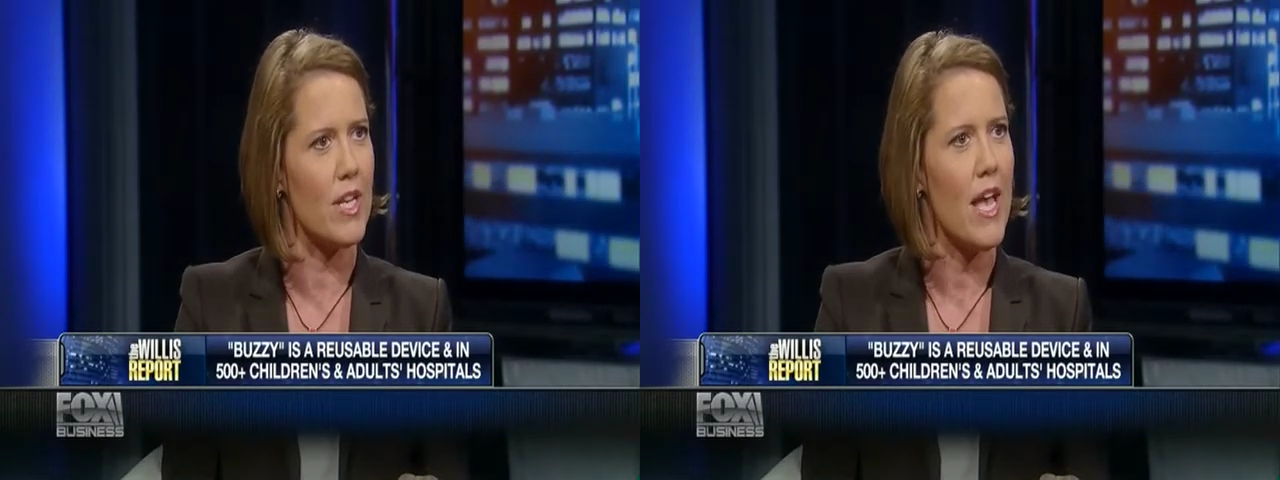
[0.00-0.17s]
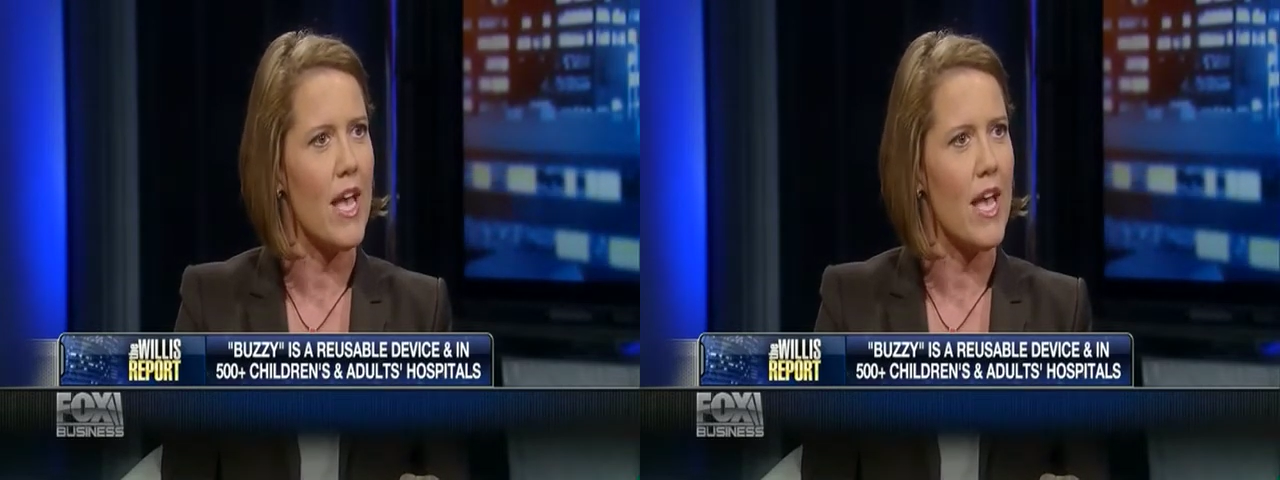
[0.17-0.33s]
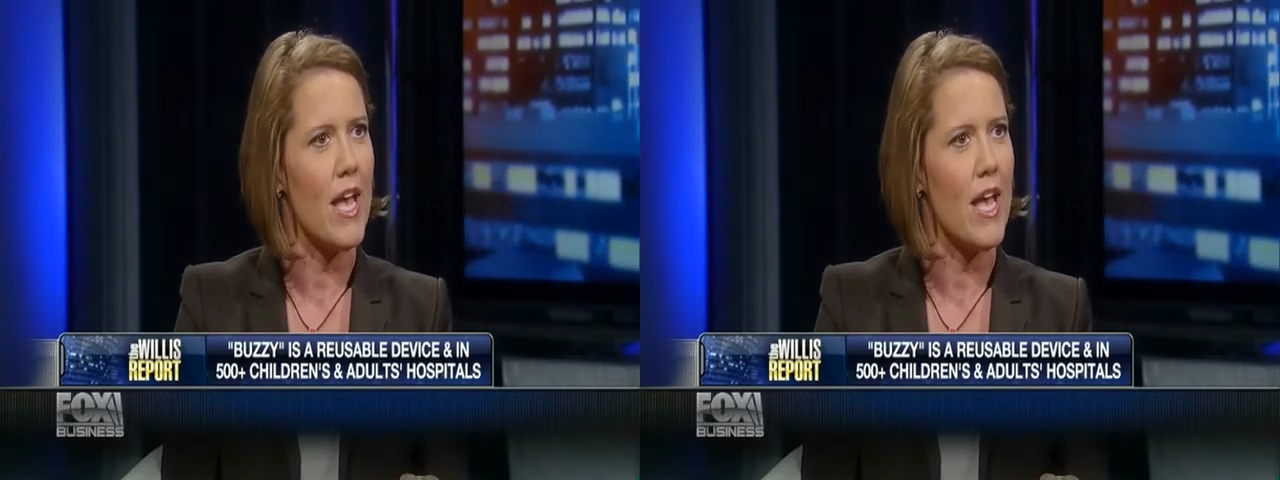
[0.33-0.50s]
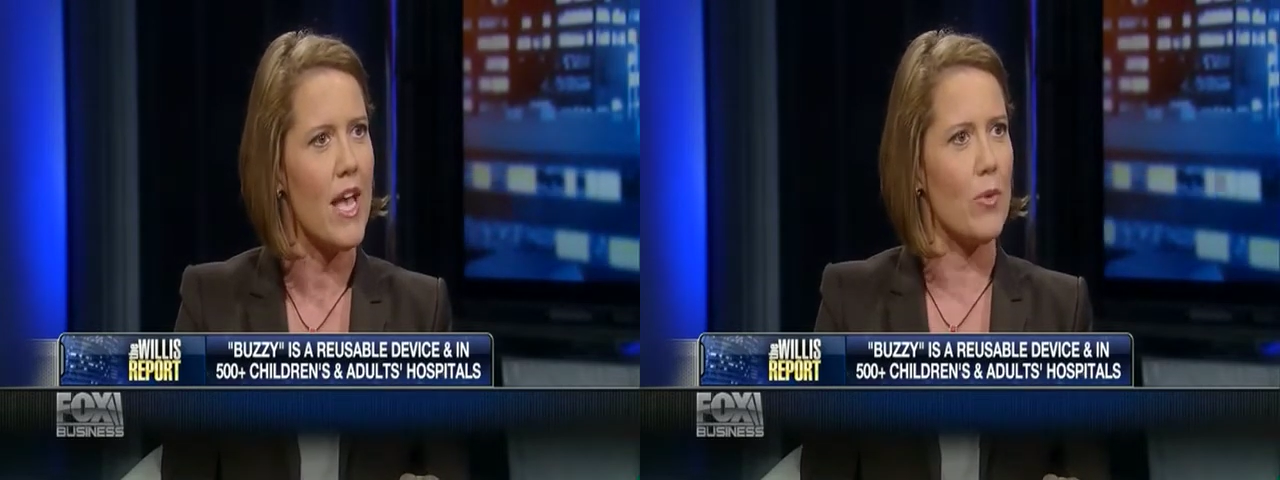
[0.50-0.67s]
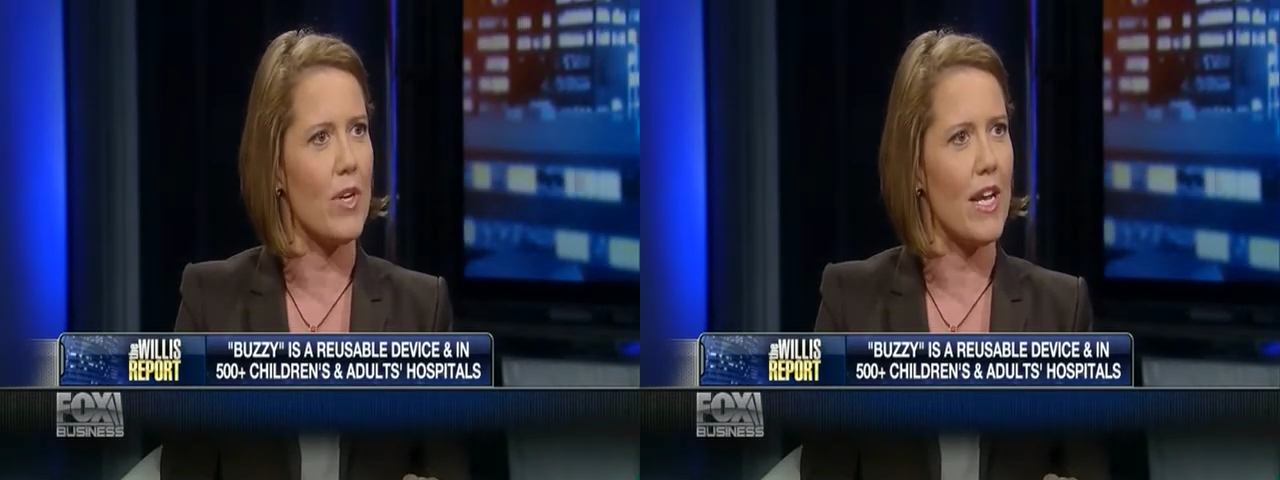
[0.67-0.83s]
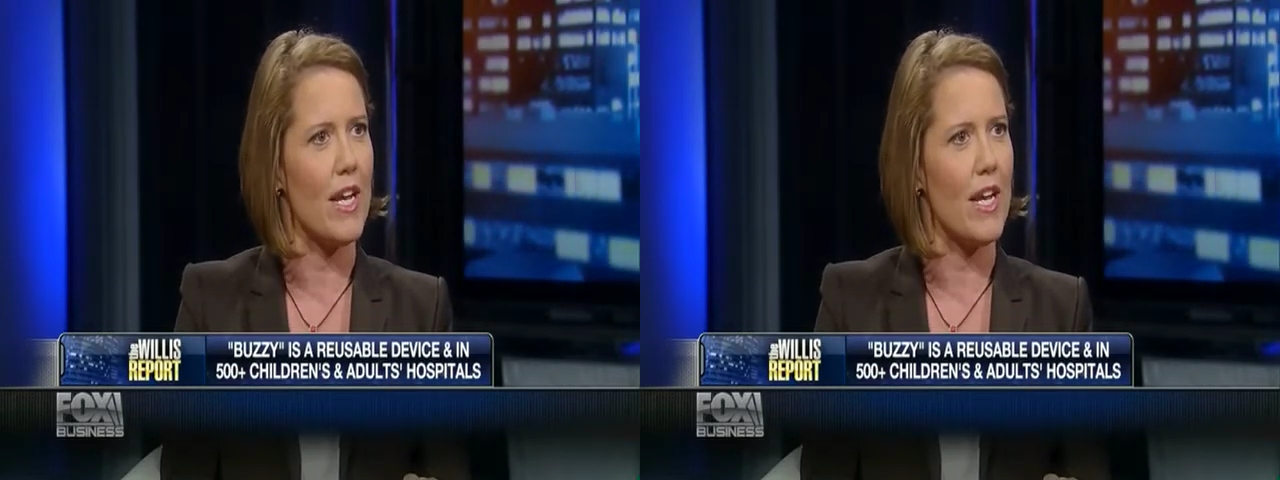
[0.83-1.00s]
and
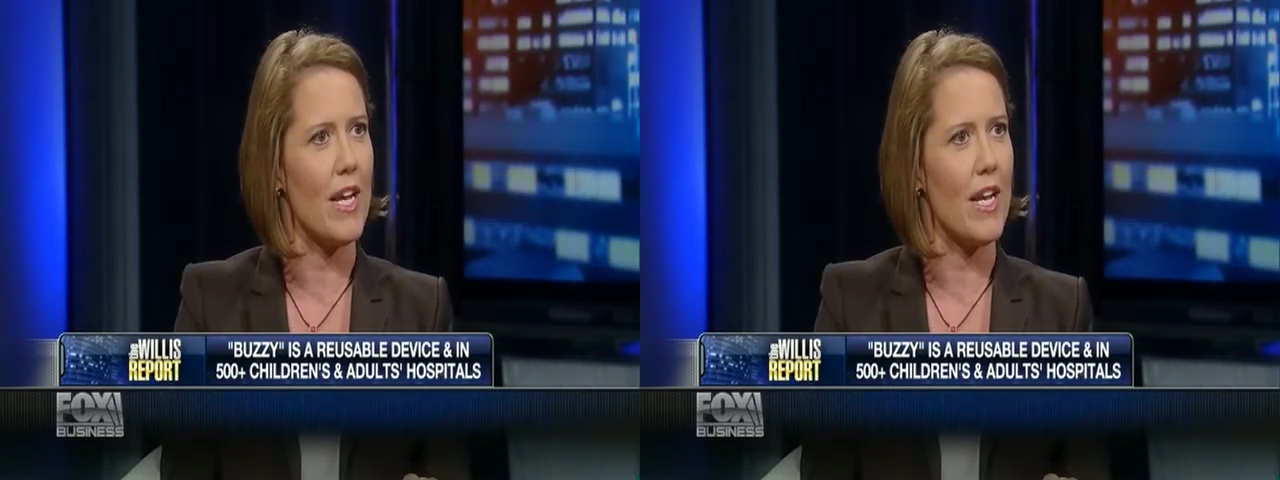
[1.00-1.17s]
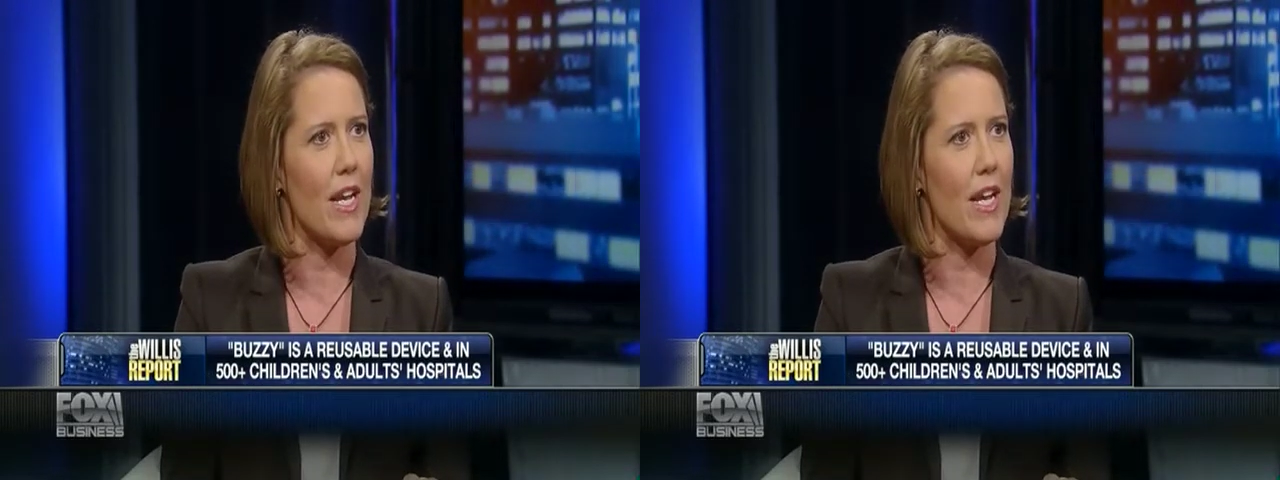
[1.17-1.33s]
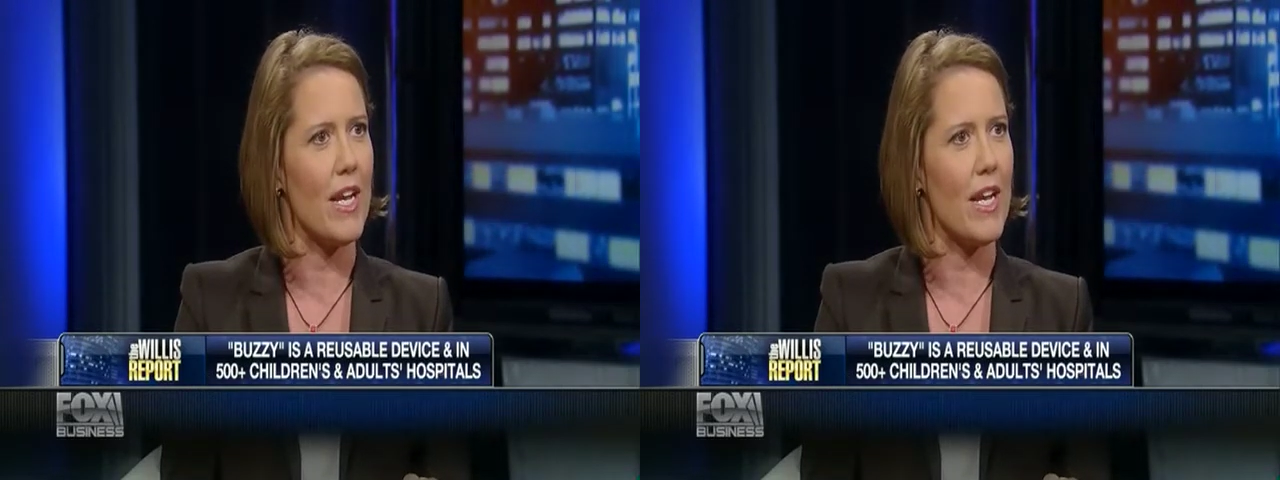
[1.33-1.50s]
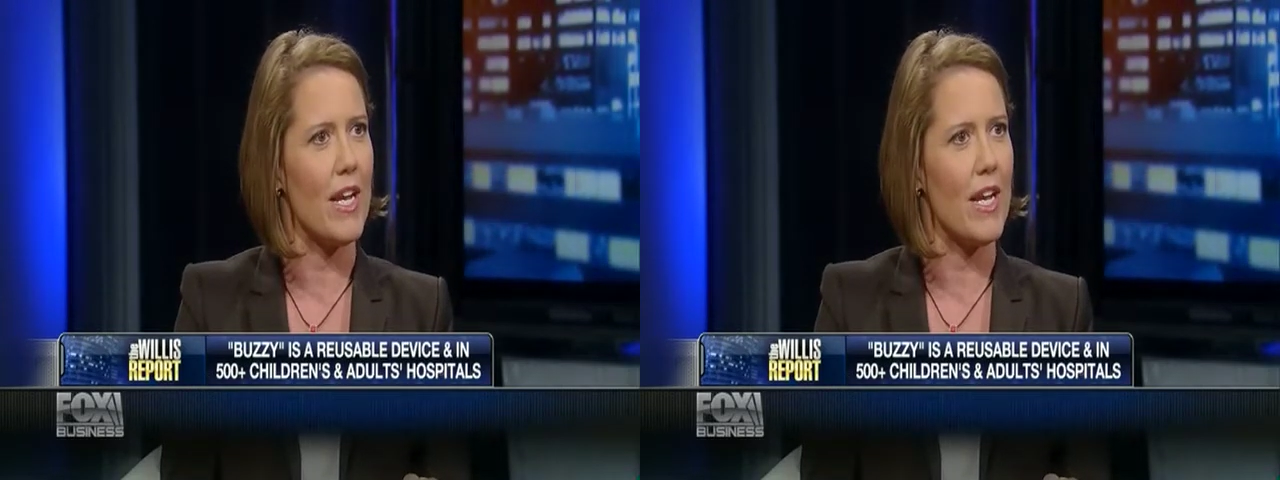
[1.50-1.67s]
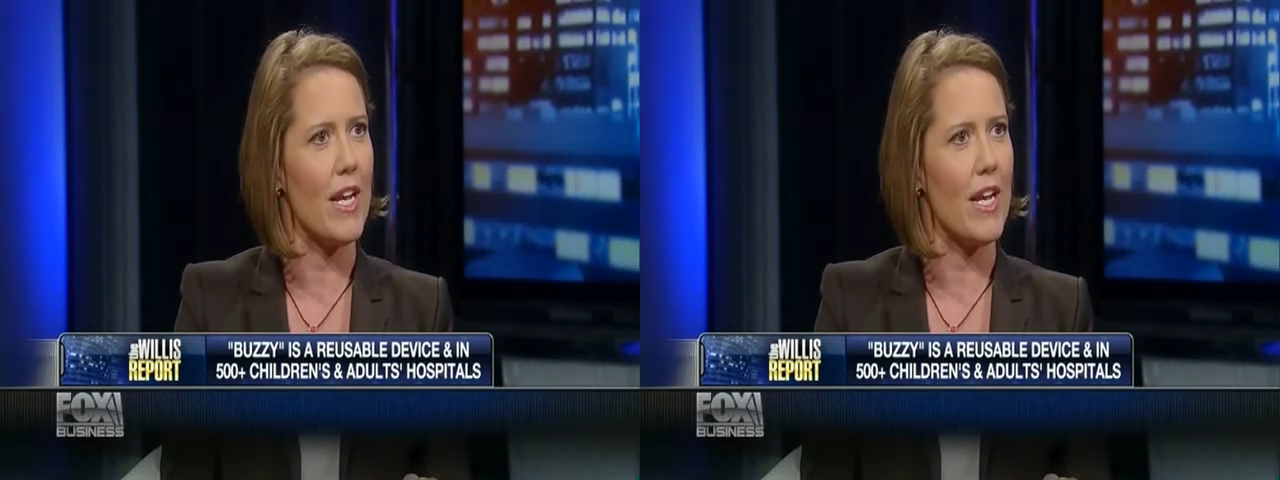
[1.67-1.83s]
when I got into the house...